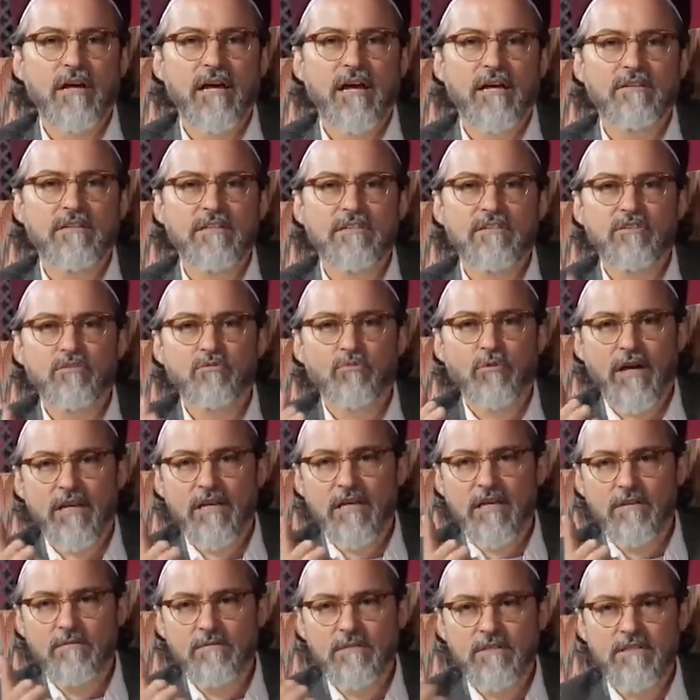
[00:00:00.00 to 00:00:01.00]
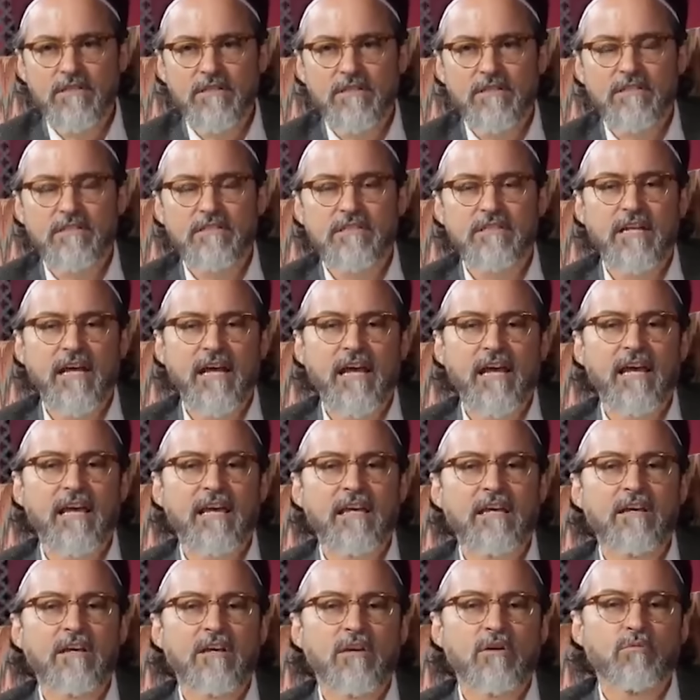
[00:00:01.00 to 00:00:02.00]
And this is why even to this
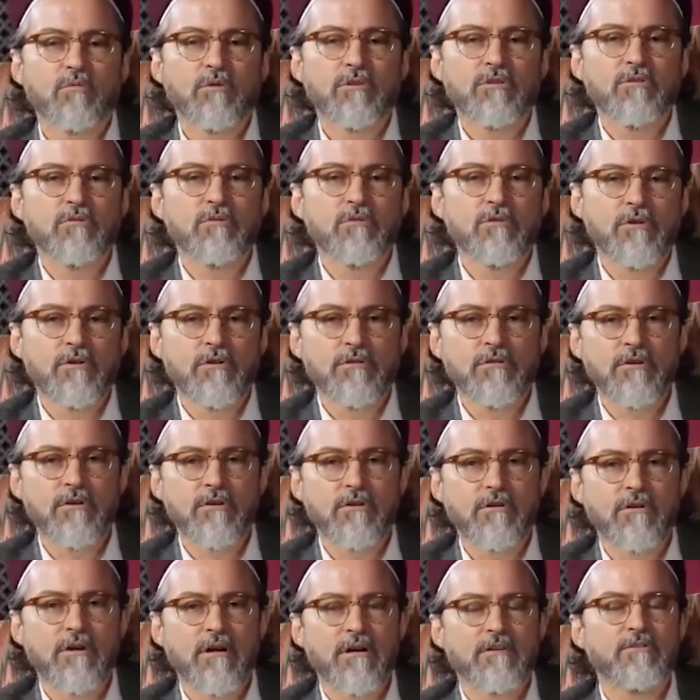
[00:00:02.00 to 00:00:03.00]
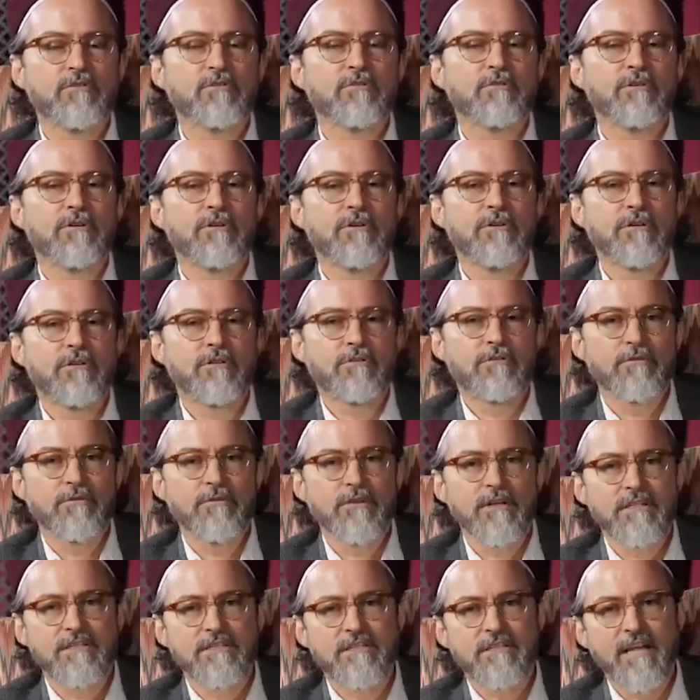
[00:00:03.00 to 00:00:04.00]
day, when you learn the Quran, you learn it
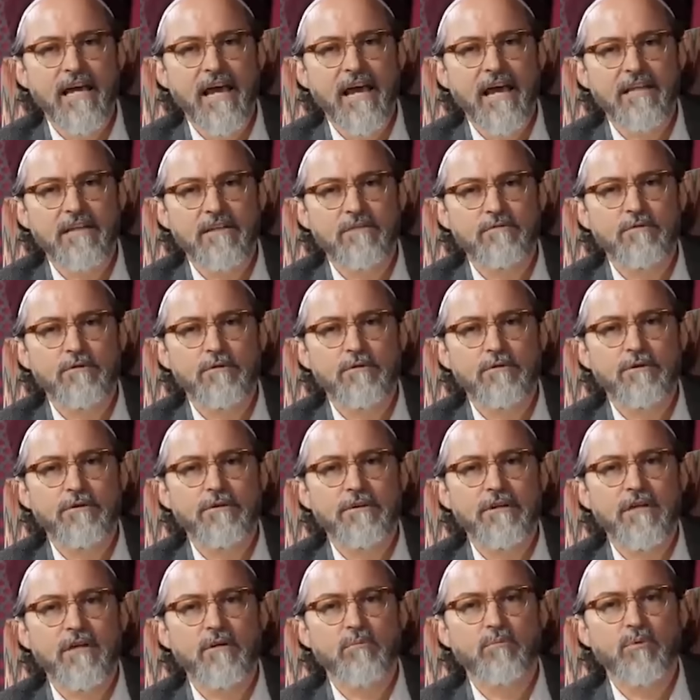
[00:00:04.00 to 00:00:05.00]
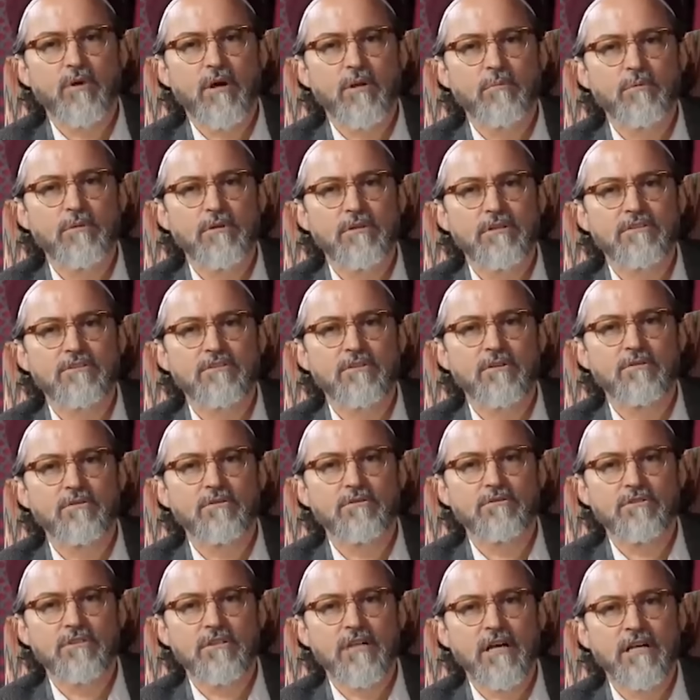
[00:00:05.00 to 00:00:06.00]
through isnad, if you're learning it properly. So
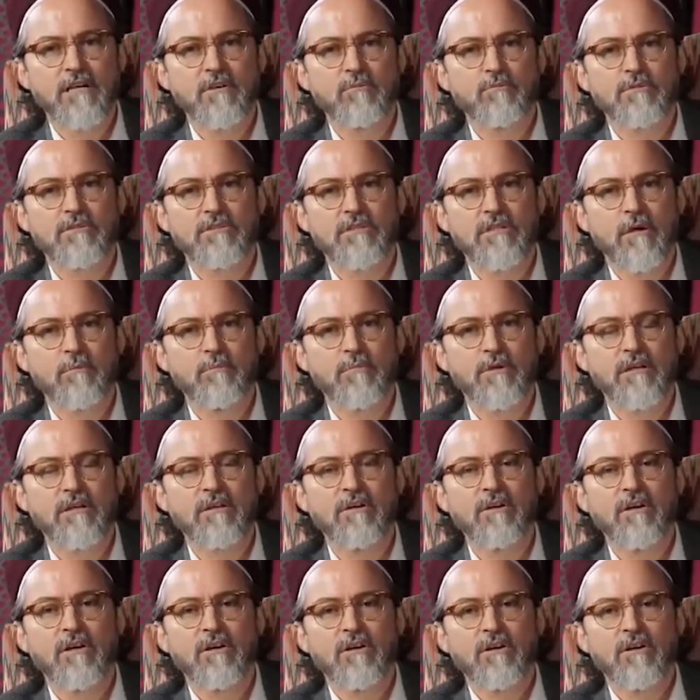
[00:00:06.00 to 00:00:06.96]
you study with somebody